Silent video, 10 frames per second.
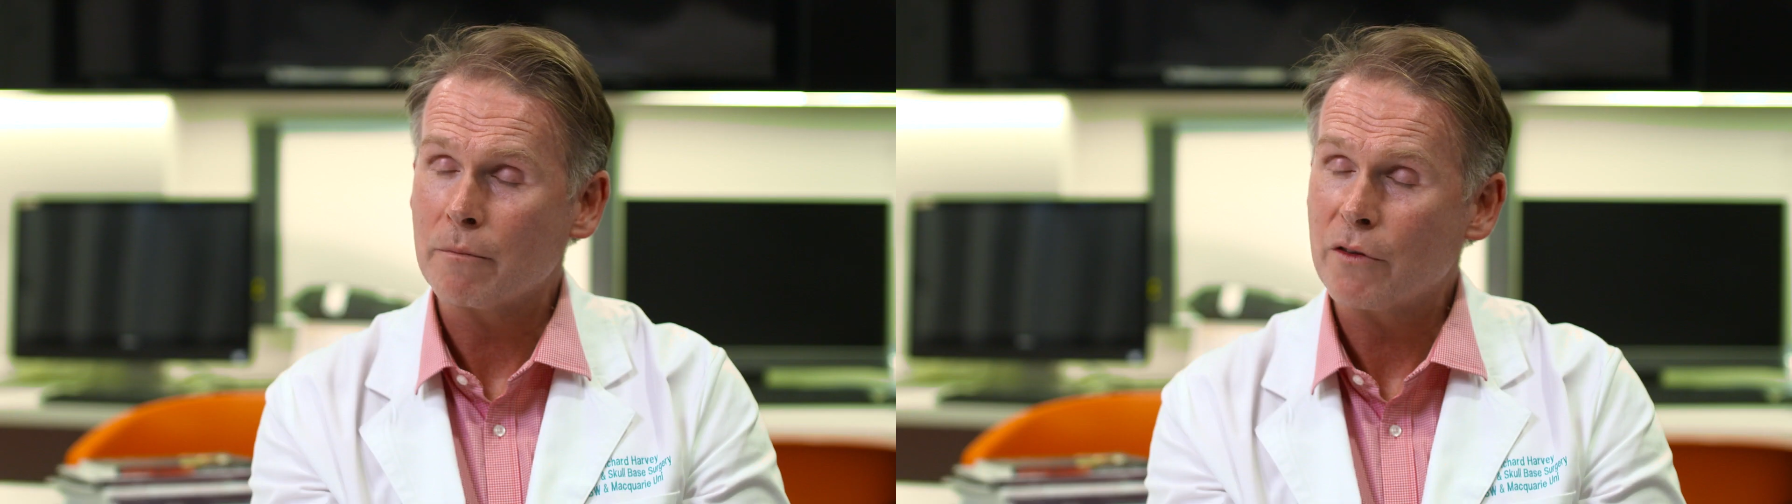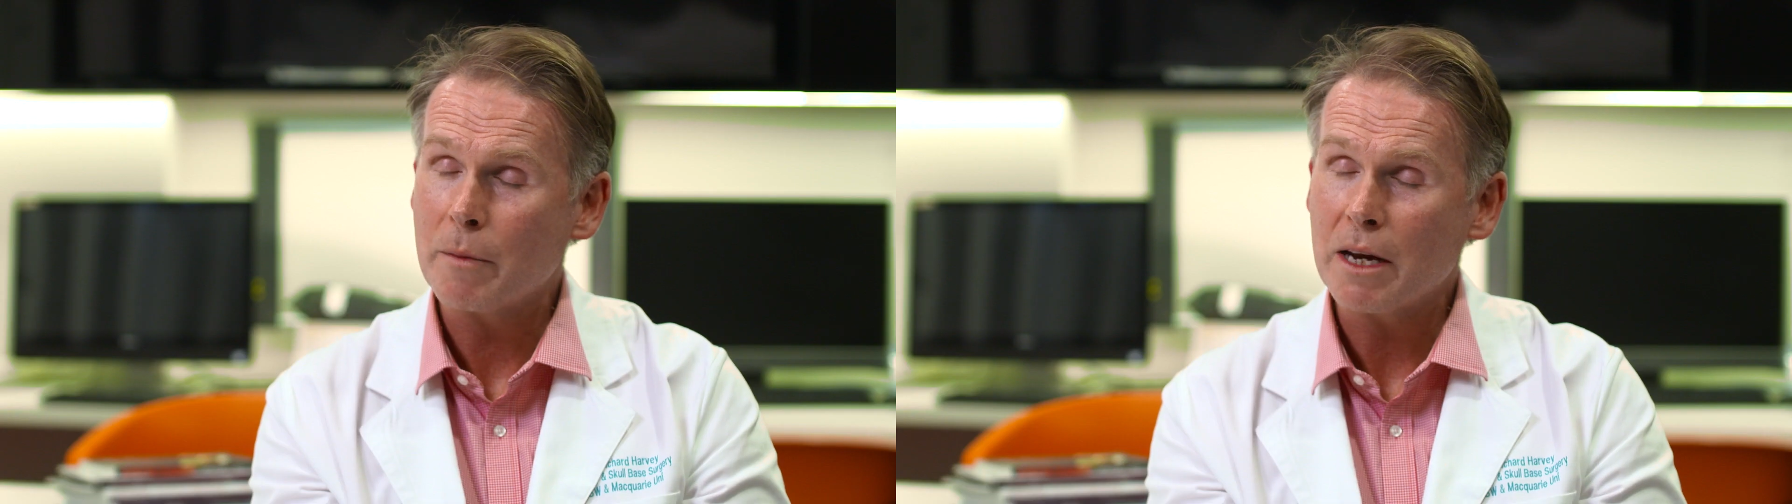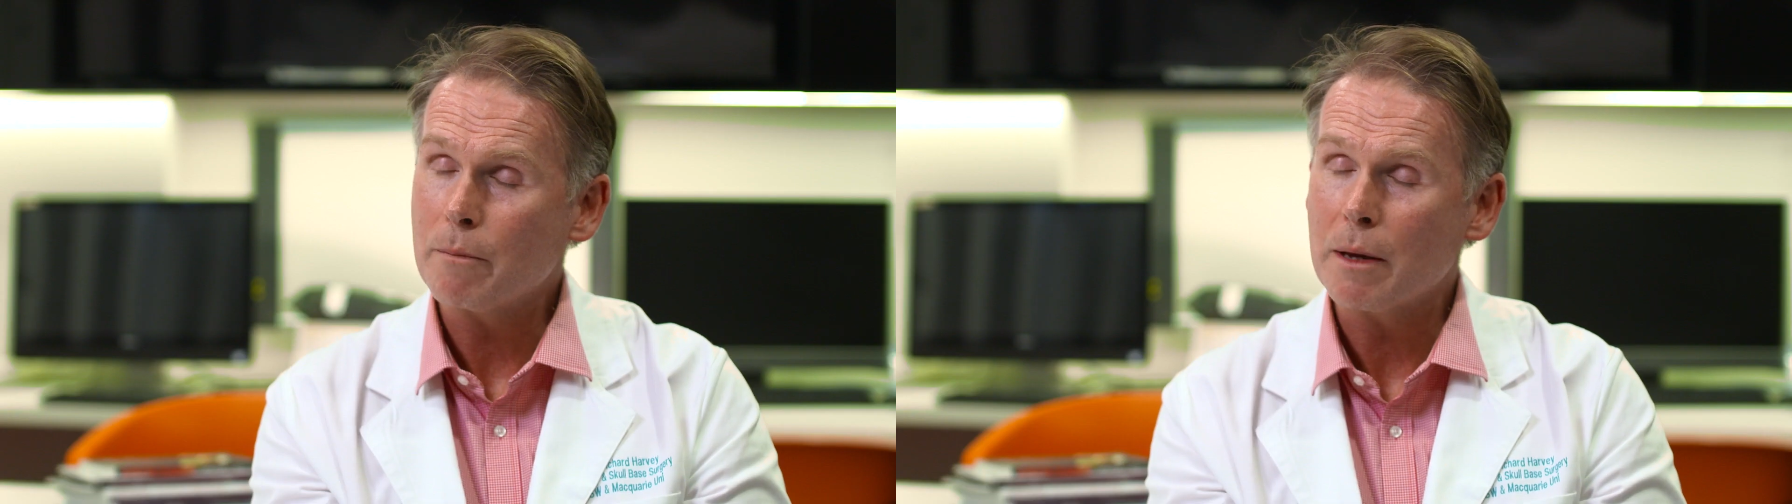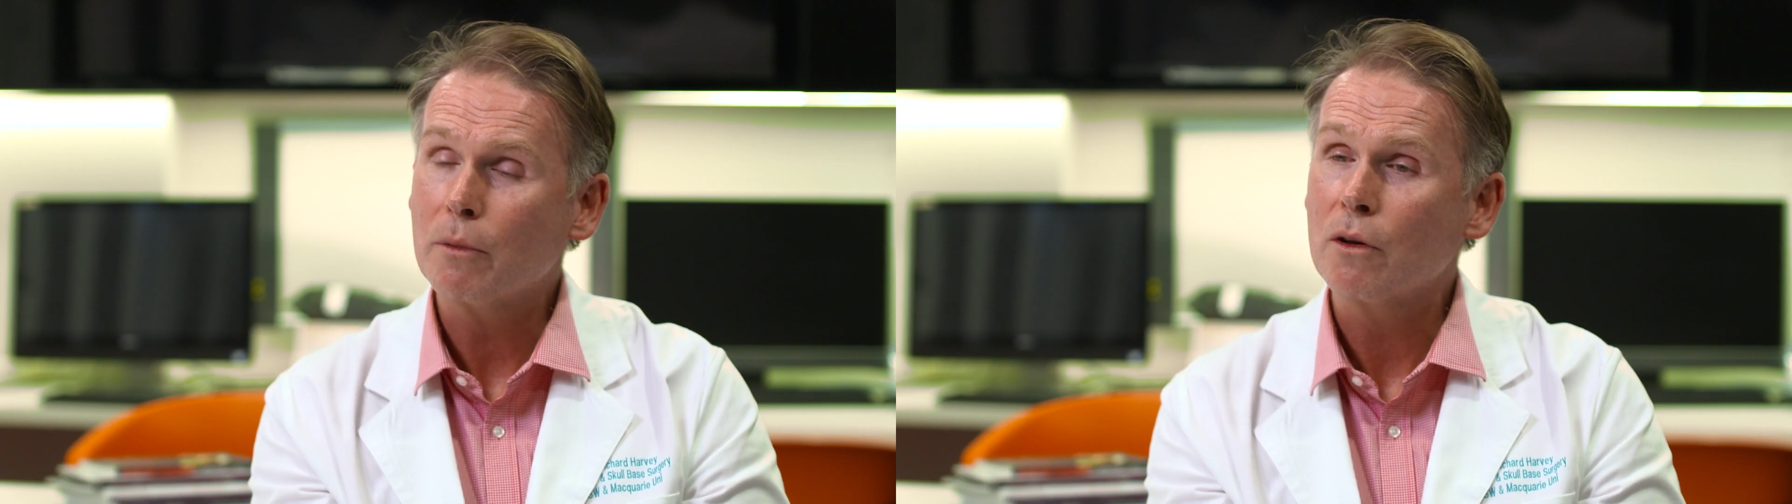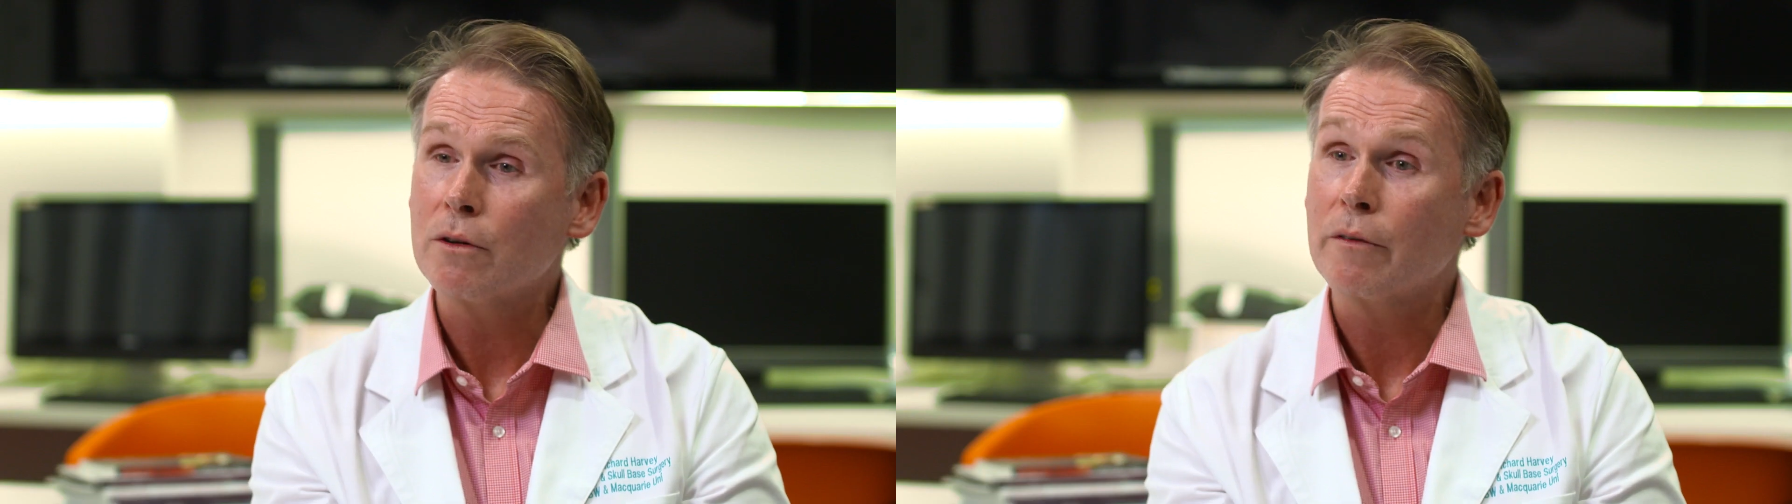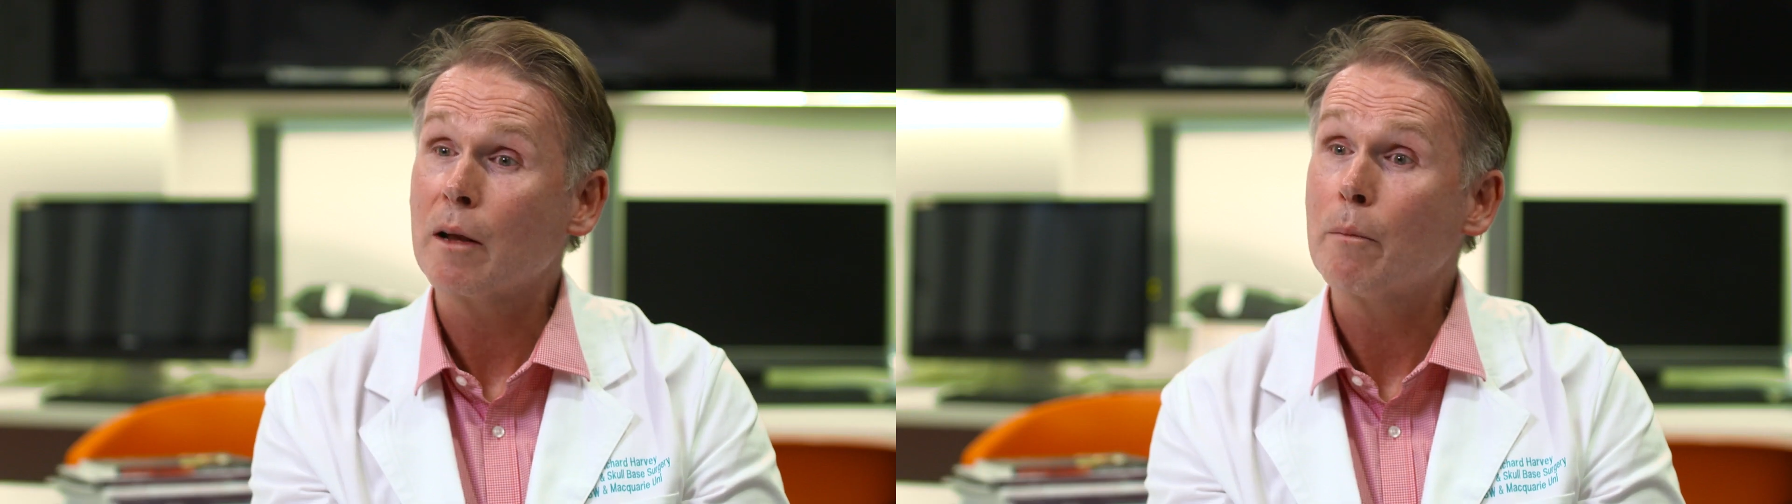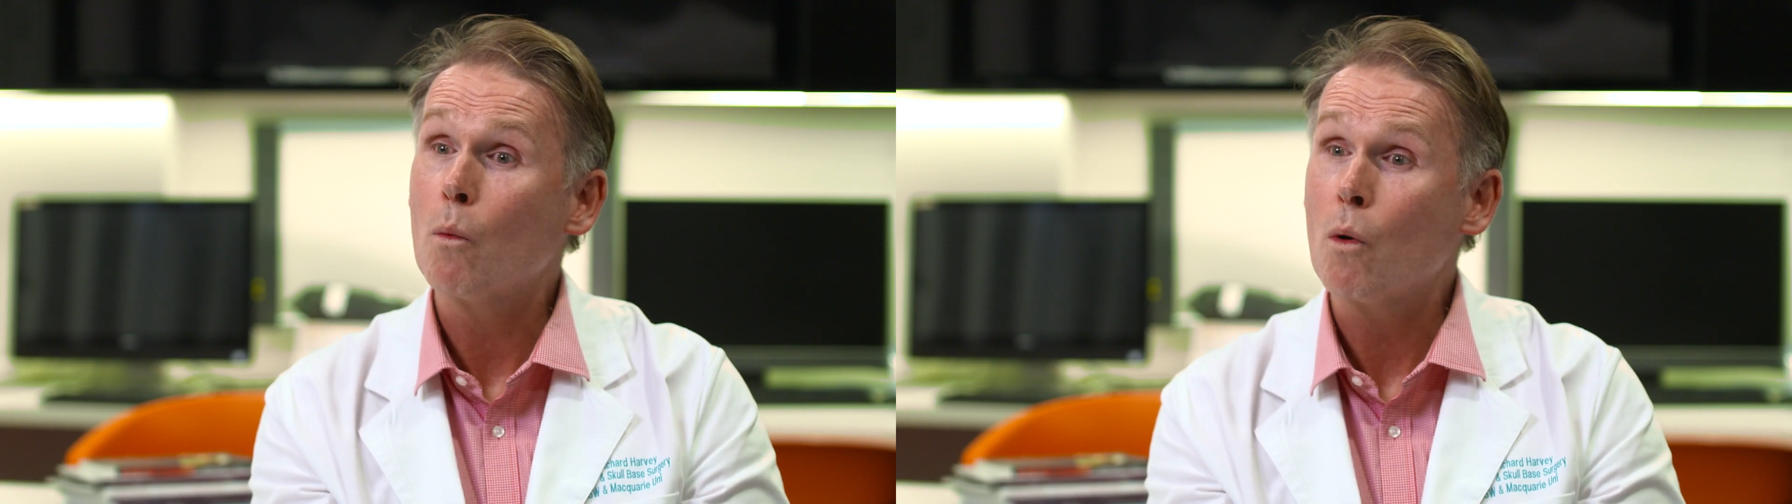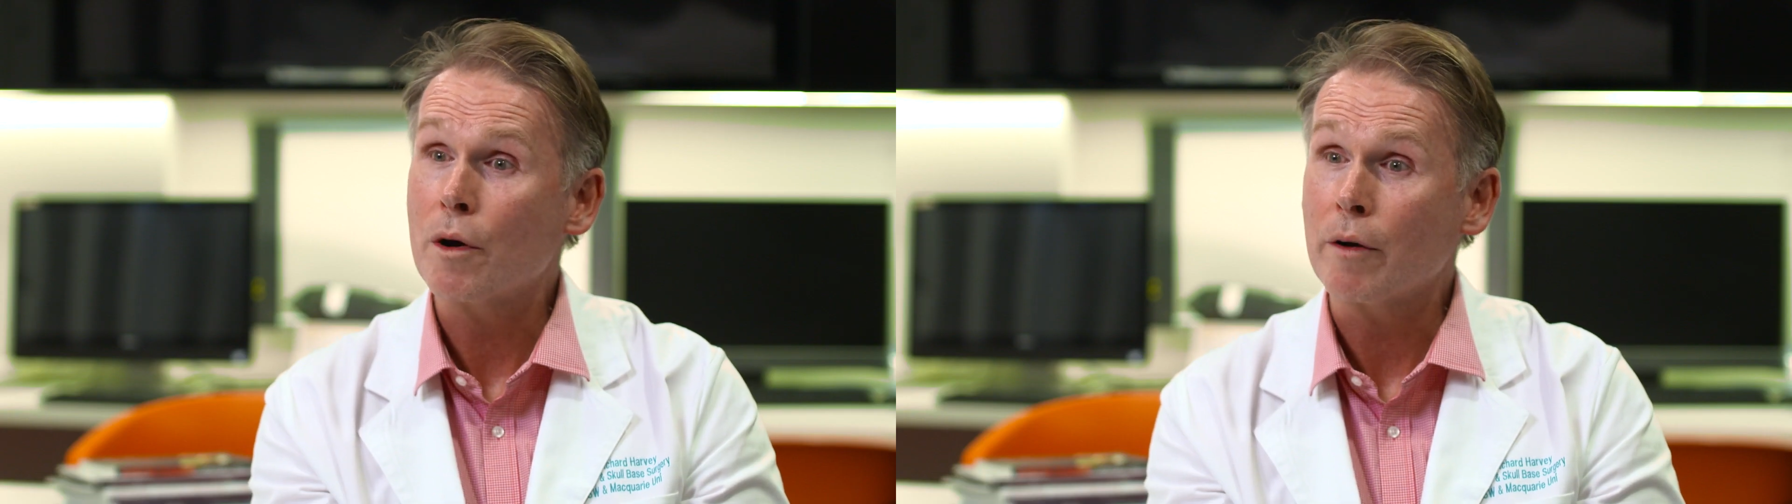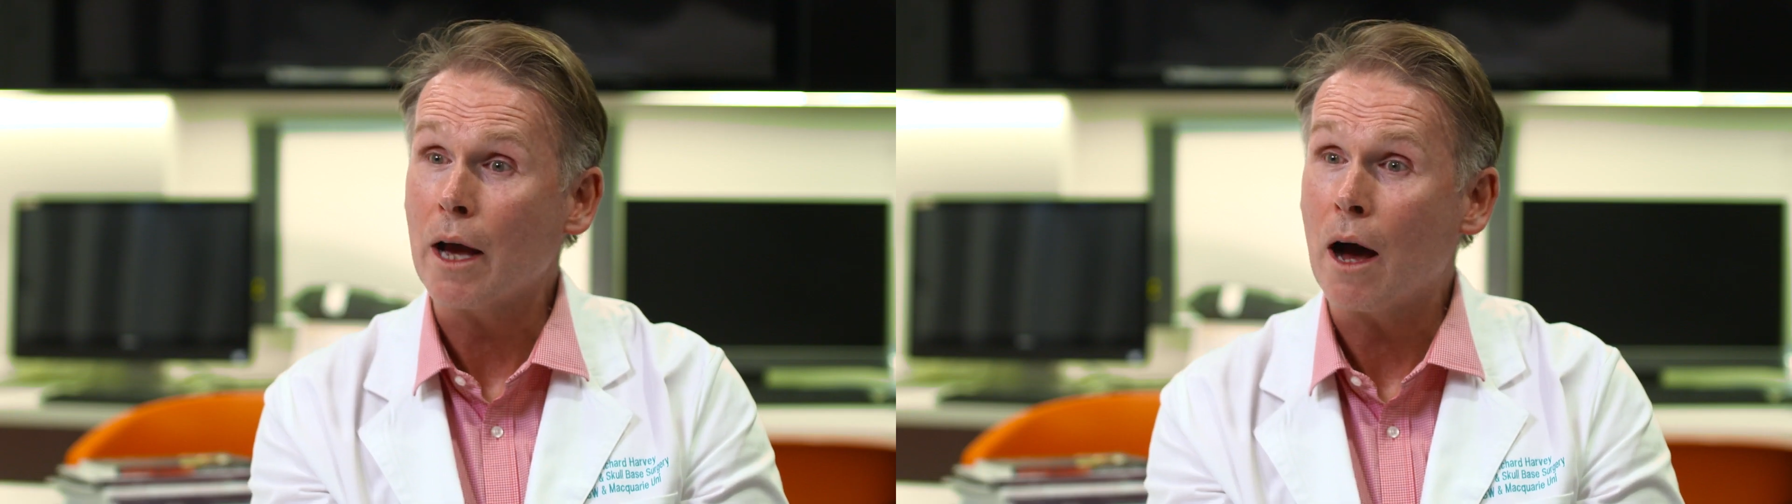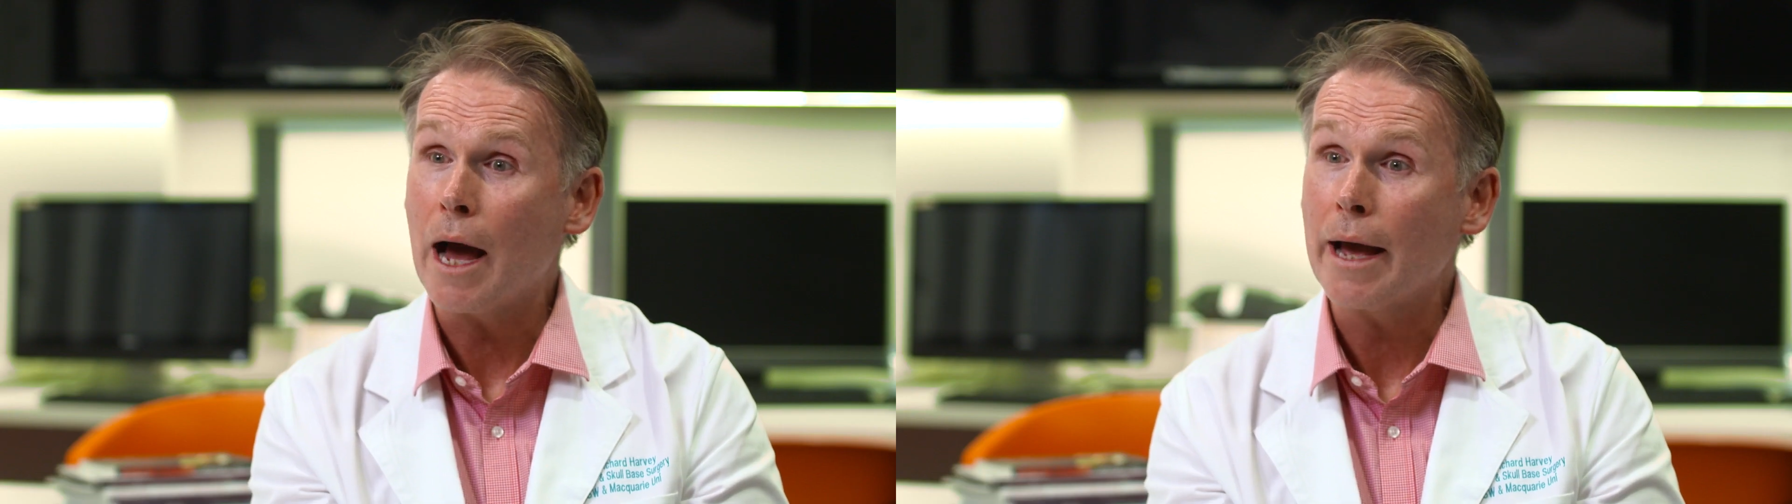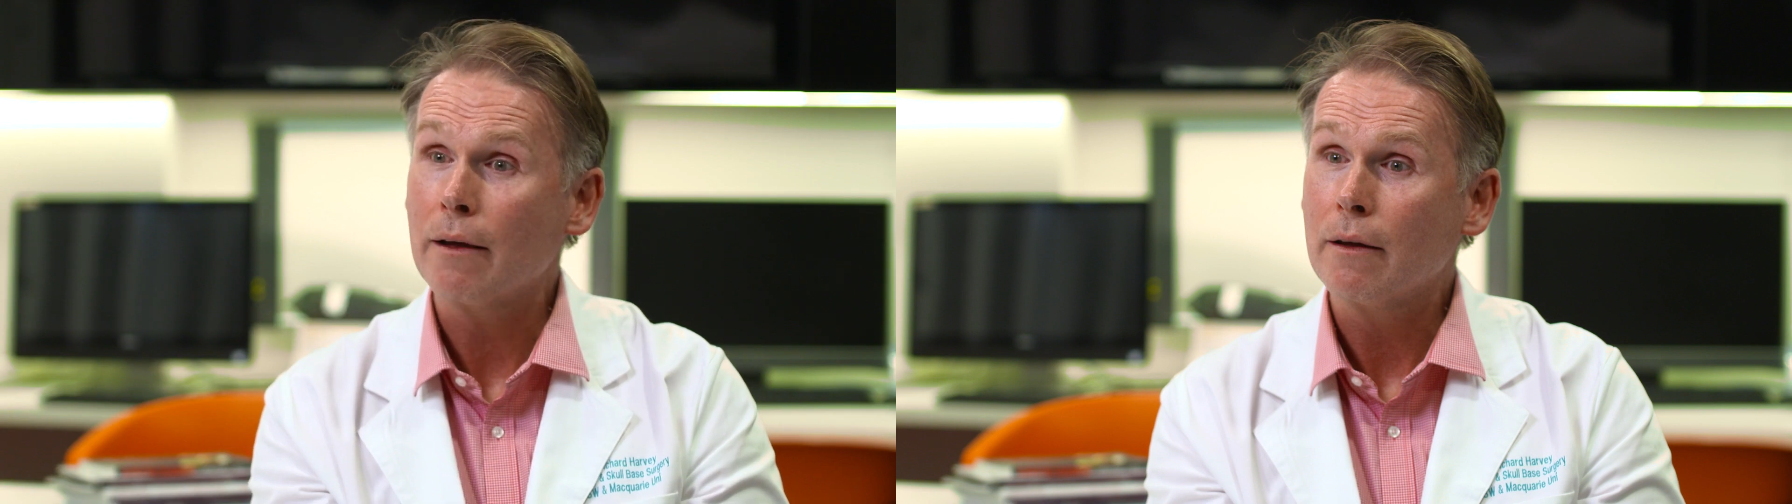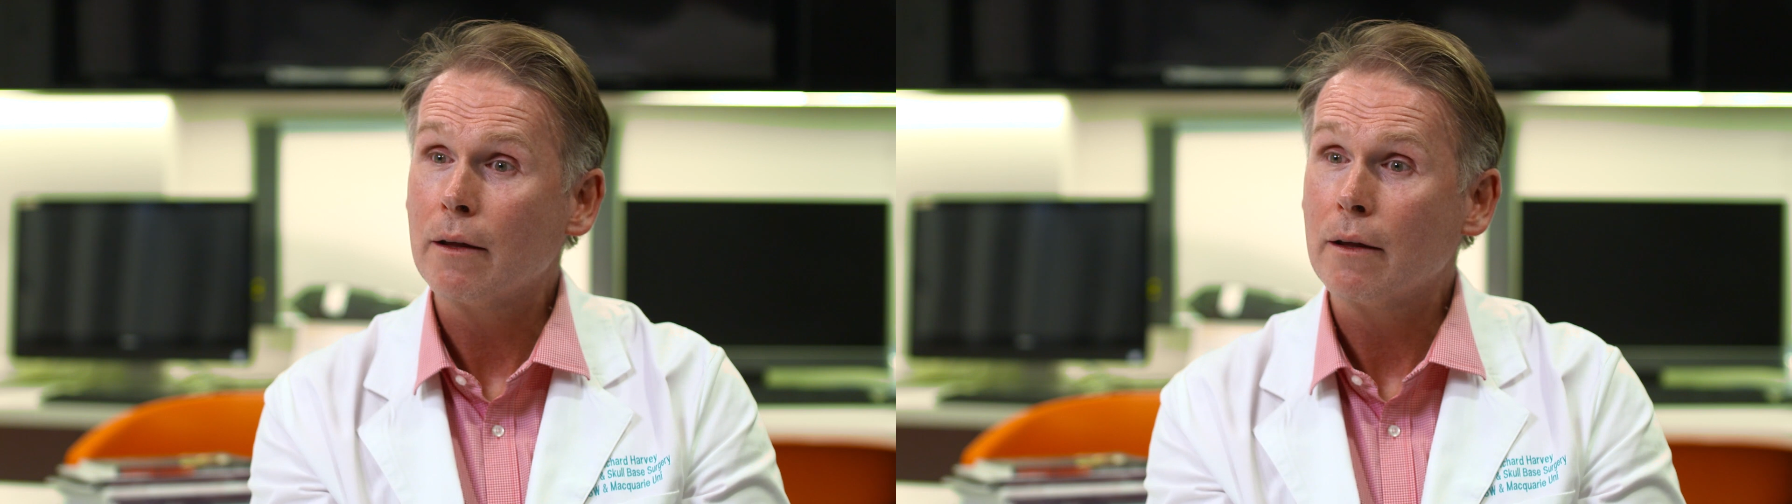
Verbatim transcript: For many people who develop a watery eye,